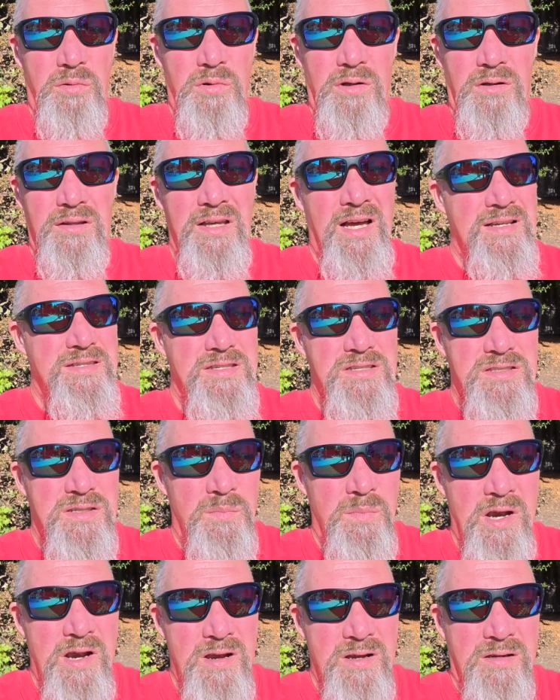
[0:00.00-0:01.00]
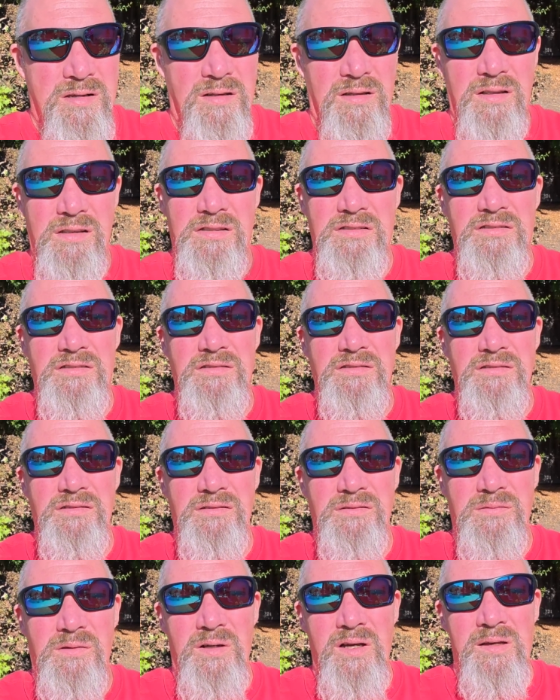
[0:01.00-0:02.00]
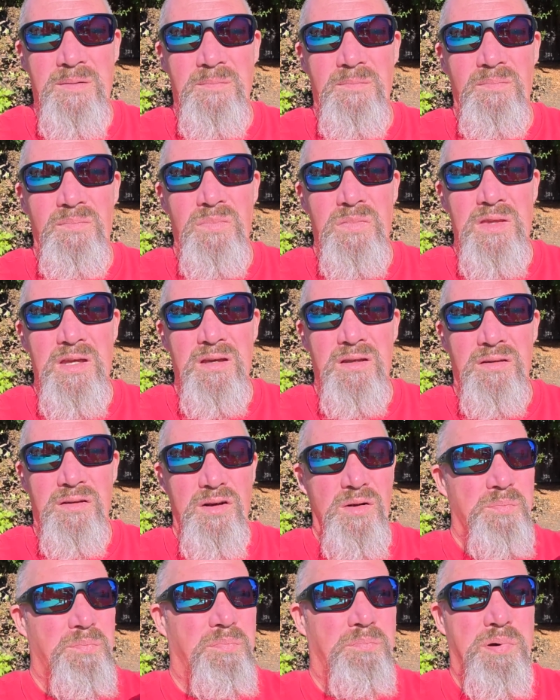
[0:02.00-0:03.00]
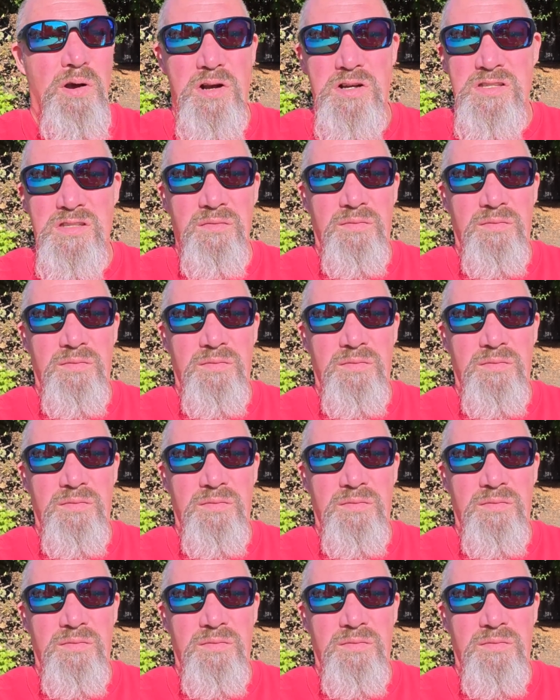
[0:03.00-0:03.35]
not just America, right? There are parts of